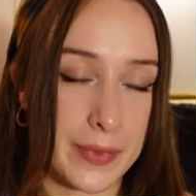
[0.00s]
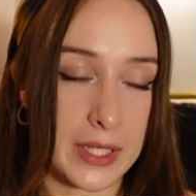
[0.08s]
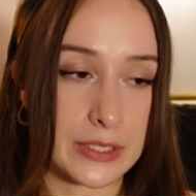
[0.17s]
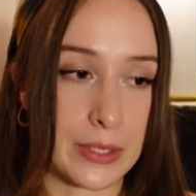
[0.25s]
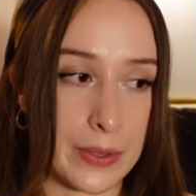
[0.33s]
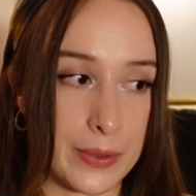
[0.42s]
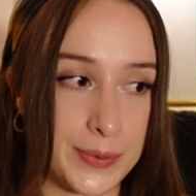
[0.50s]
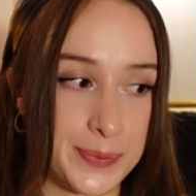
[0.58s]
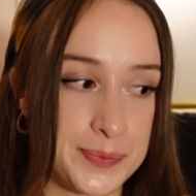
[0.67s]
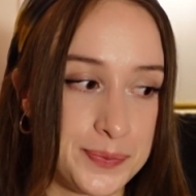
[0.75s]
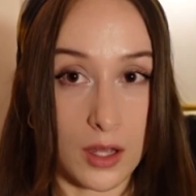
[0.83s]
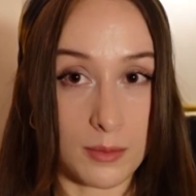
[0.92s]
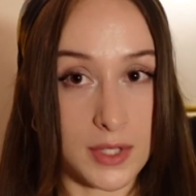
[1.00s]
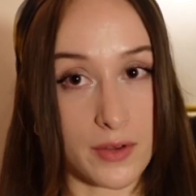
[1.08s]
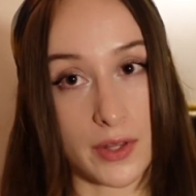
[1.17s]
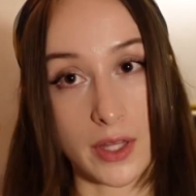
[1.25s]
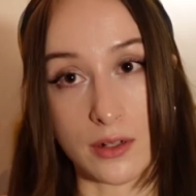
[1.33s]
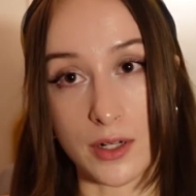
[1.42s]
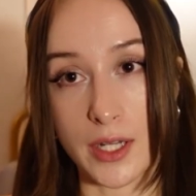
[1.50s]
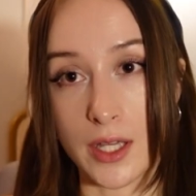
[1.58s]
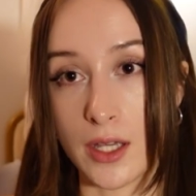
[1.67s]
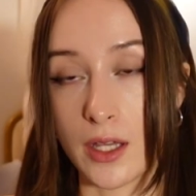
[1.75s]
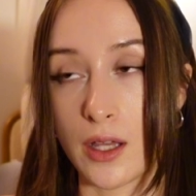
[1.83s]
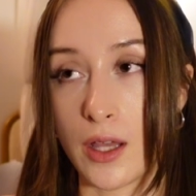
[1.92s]
So I'm definitely
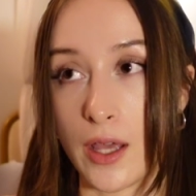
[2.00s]
learning